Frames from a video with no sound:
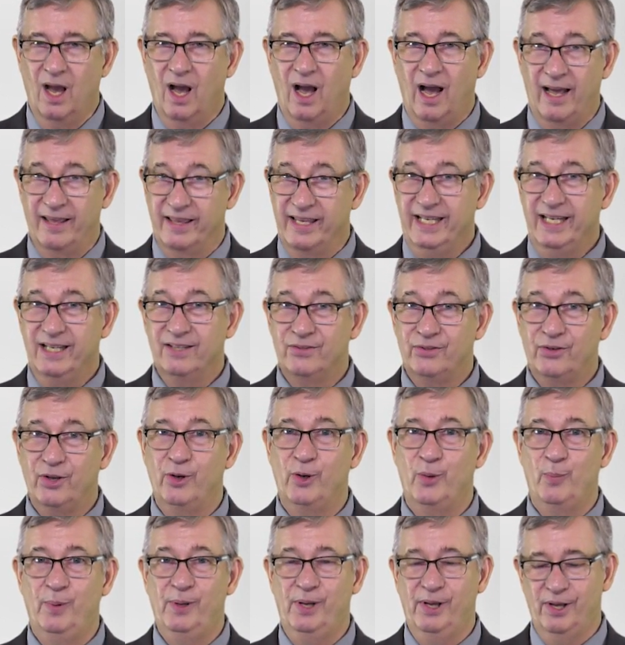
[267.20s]
I think it's
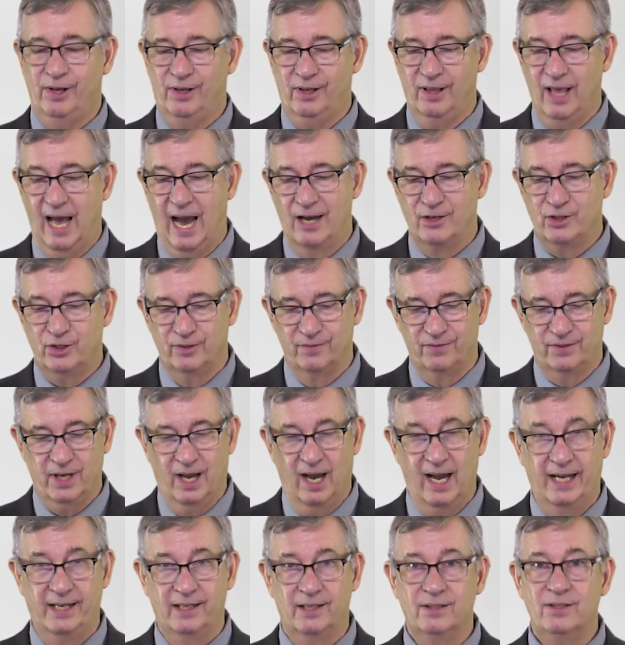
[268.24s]
going to be a clash of
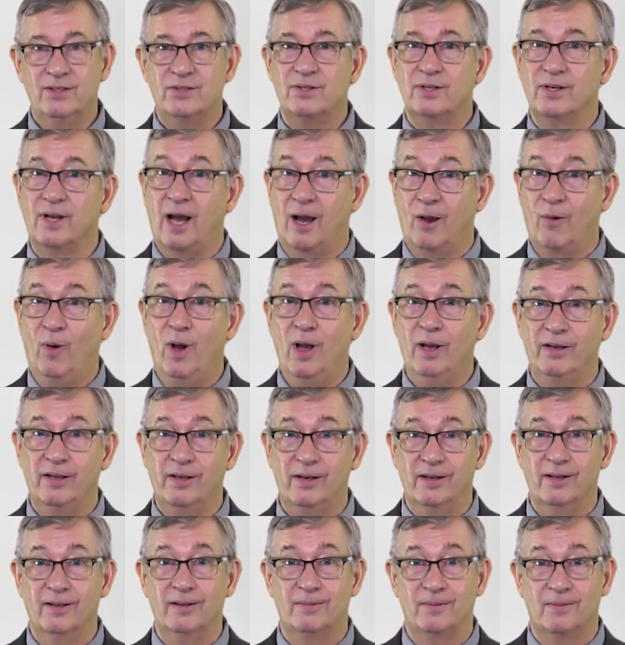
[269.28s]
titans. I want
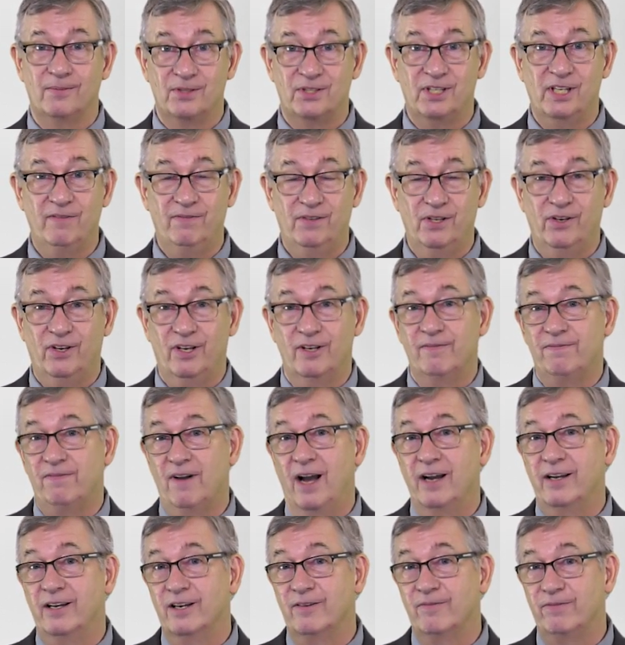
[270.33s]
you to see if you can
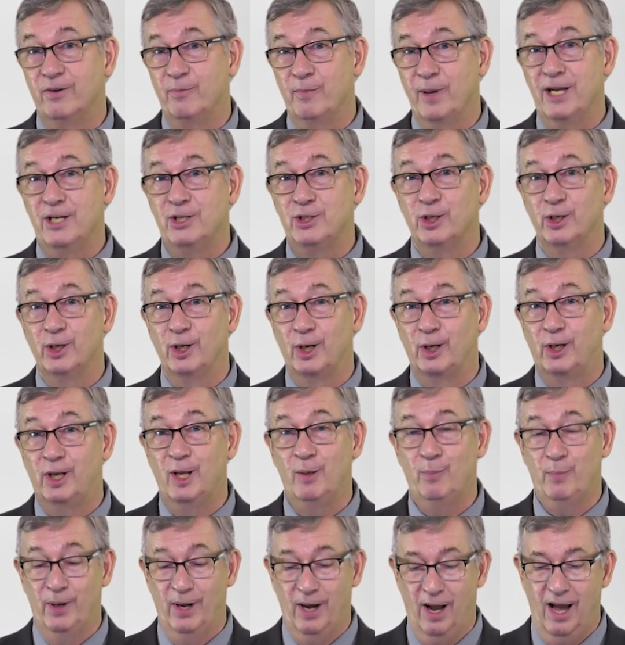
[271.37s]
find information and
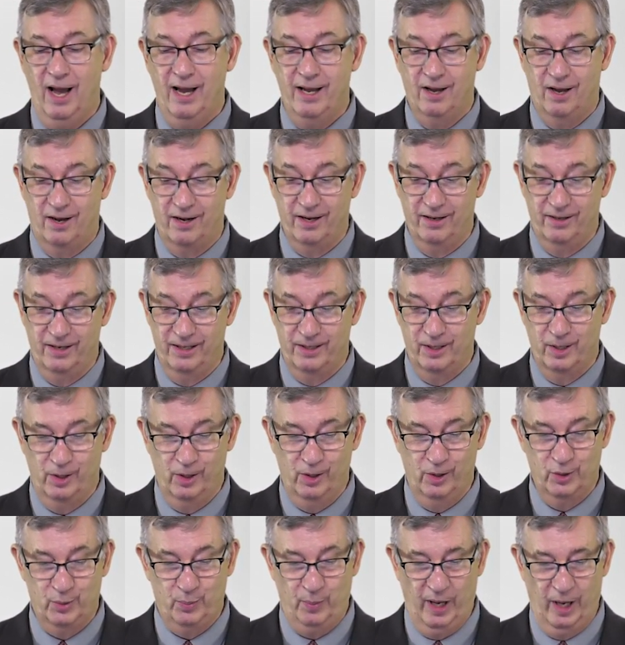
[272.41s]
keep an eye on it in the
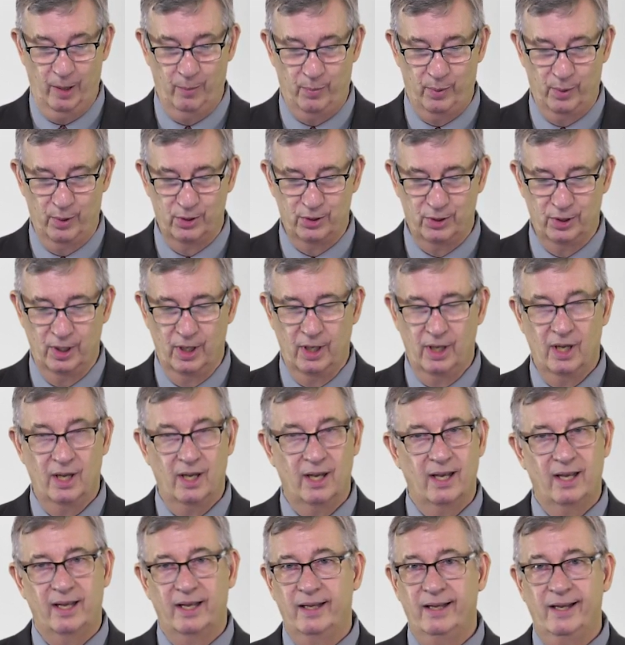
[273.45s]
newspapers.
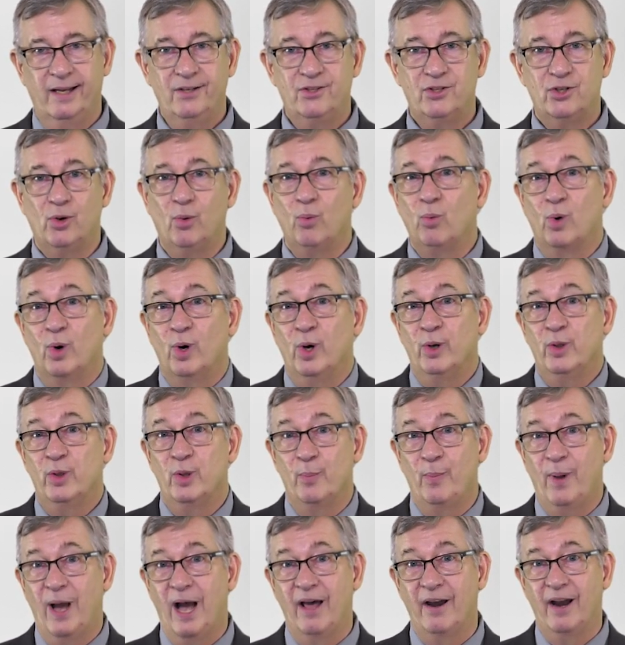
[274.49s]
Each are worth
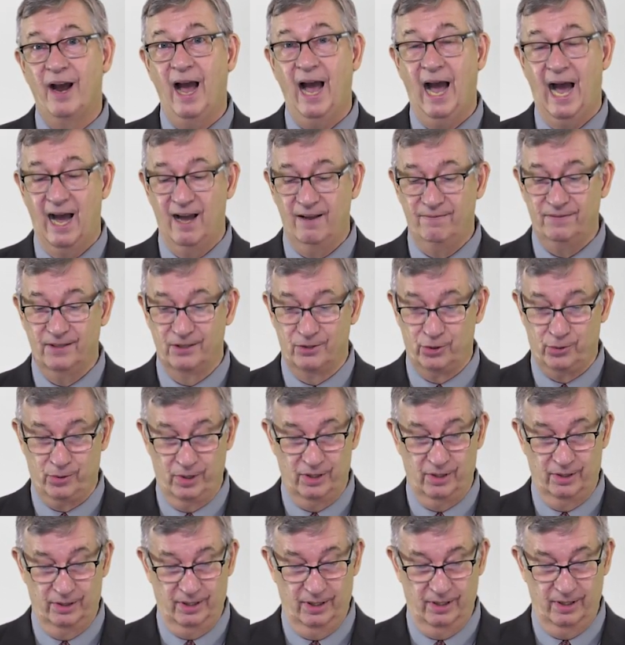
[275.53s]
about a half a
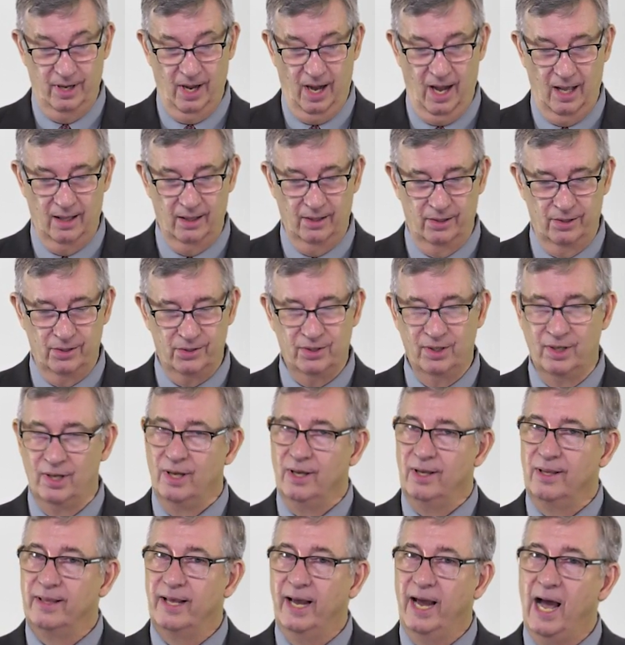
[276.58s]
trillion dollars.
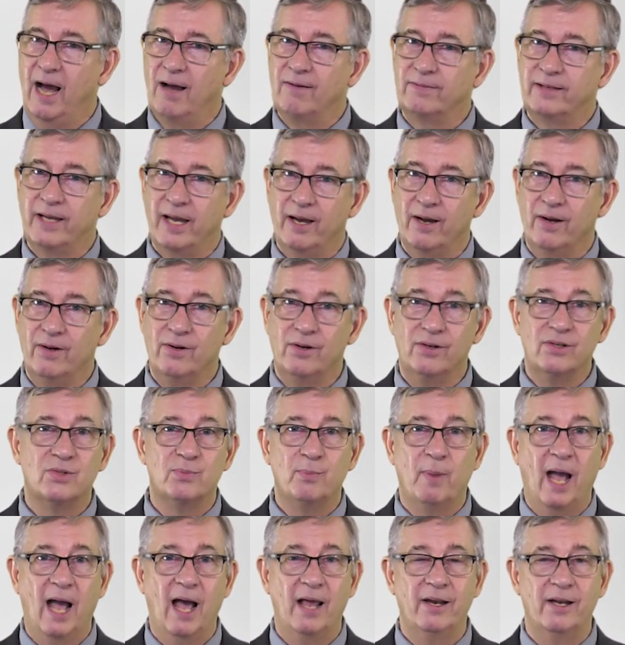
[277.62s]
They have
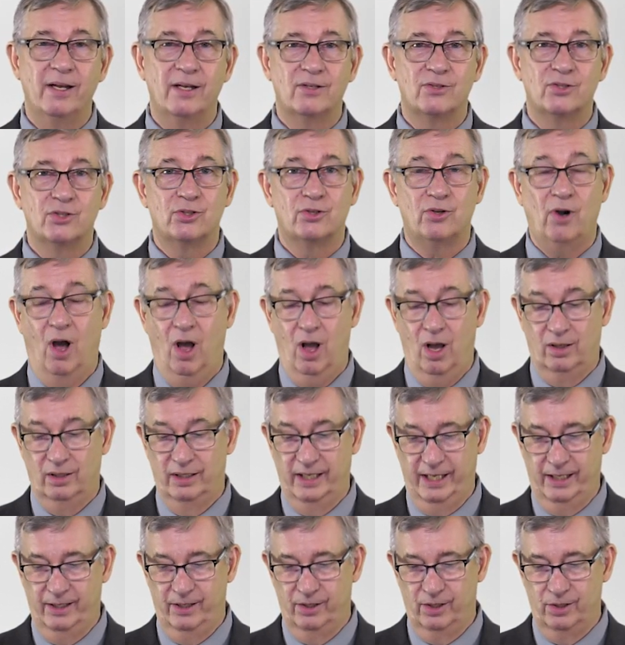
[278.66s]
charismatic, strong
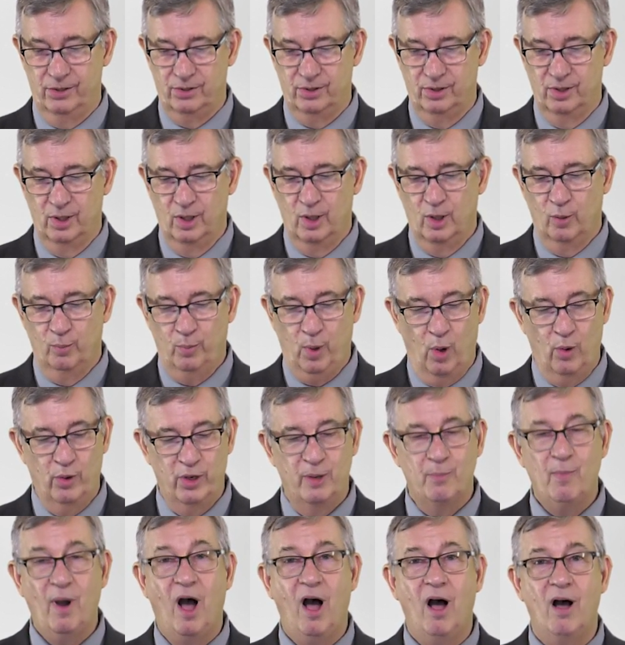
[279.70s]
leaders,
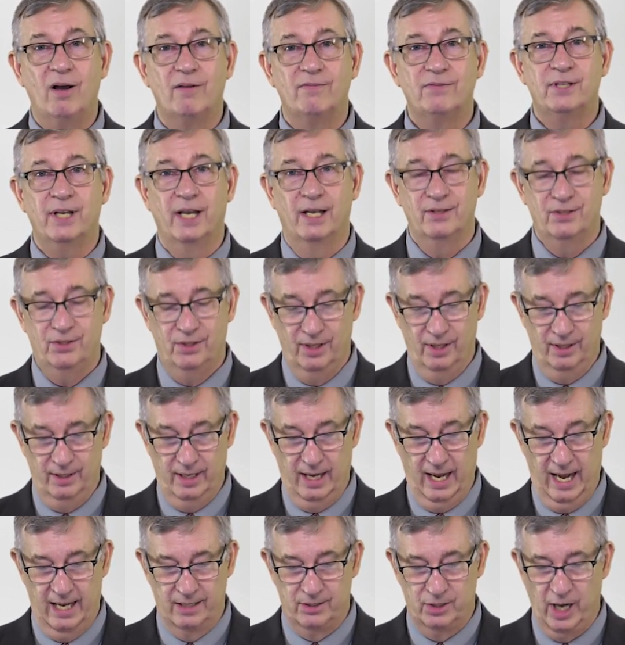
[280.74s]
Pony Ma of
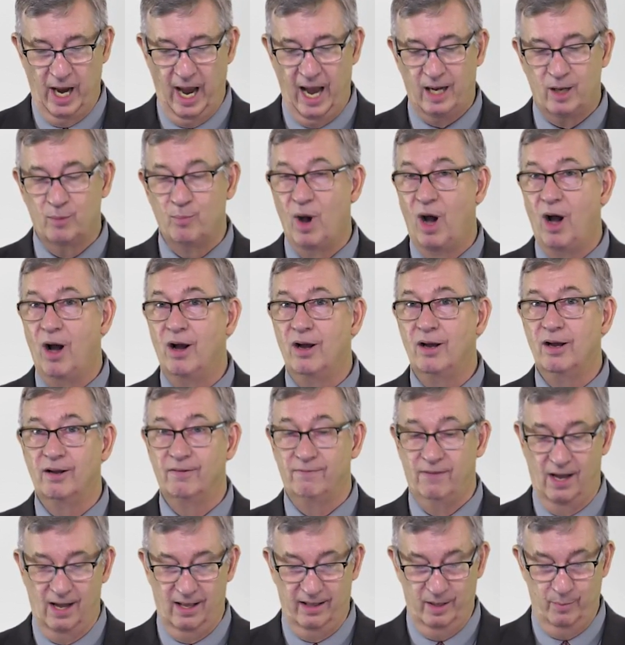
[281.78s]
Tencent and Jack Ma
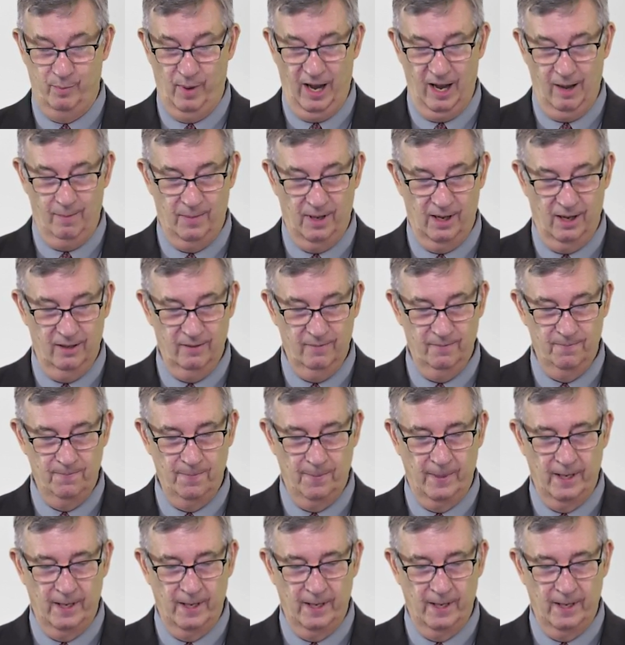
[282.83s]
of Alibaba.